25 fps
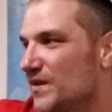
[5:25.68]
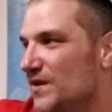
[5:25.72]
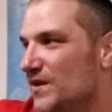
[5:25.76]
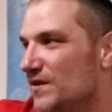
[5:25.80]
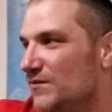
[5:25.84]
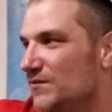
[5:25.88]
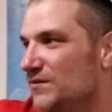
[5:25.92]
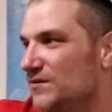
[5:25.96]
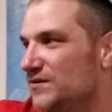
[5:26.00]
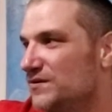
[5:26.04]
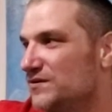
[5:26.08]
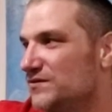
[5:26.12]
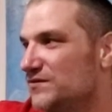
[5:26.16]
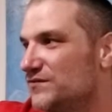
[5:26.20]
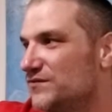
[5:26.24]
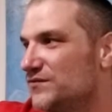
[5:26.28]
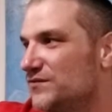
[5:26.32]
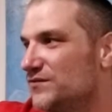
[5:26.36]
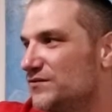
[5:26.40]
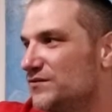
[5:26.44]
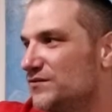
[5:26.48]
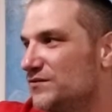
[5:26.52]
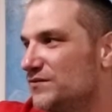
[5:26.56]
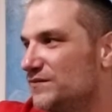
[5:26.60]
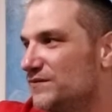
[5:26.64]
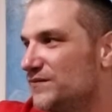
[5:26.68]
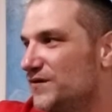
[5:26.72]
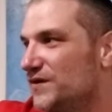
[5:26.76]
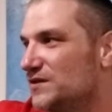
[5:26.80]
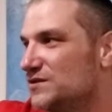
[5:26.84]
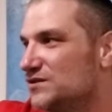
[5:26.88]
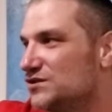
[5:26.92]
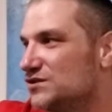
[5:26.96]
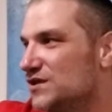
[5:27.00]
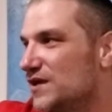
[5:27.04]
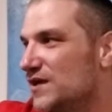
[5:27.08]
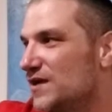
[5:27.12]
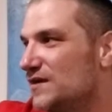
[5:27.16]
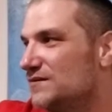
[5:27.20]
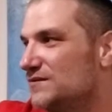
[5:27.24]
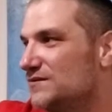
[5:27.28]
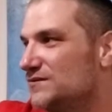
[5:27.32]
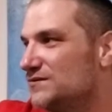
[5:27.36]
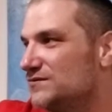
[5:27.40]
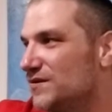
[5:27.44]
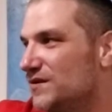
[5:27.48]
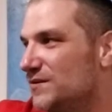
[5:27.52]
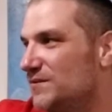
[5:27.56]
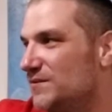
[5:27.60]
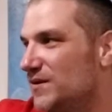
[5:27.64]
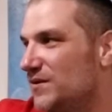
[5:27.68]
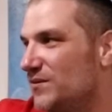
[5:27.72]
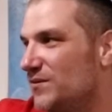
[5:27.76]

went to his funeral with fucking shackles around my